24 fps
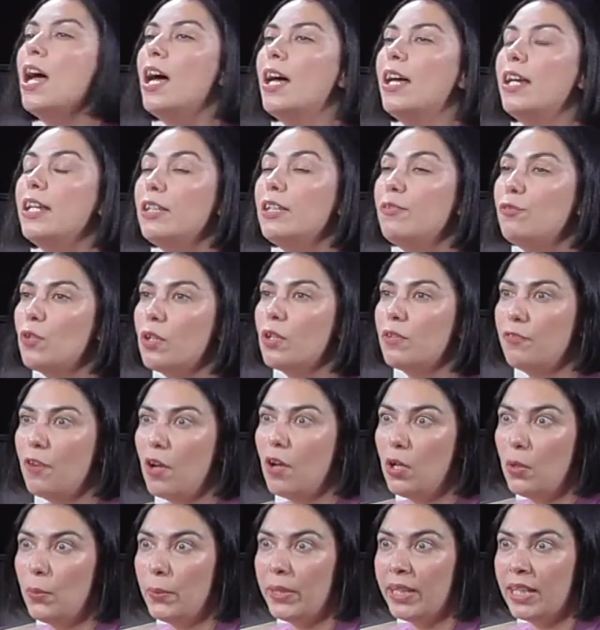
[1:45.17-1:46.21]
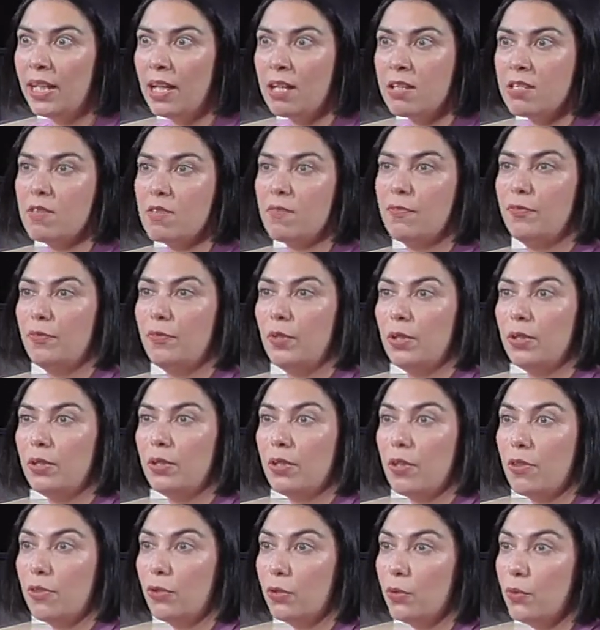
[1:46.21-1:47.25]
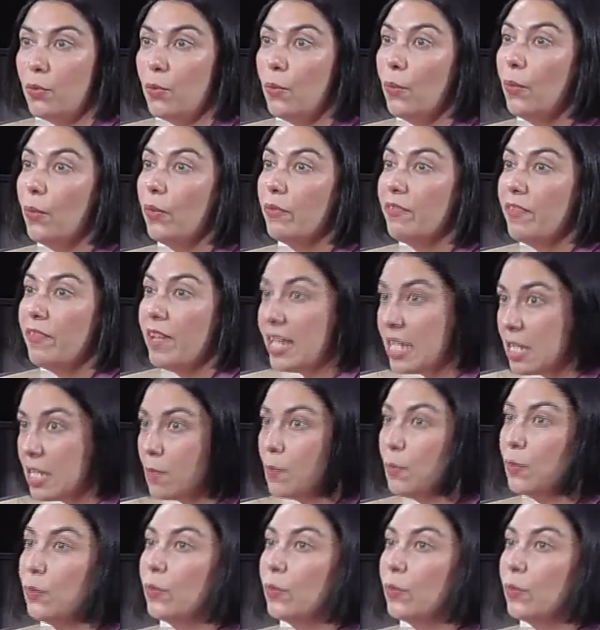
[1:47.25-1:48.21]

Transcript: If you're following us through Facebook,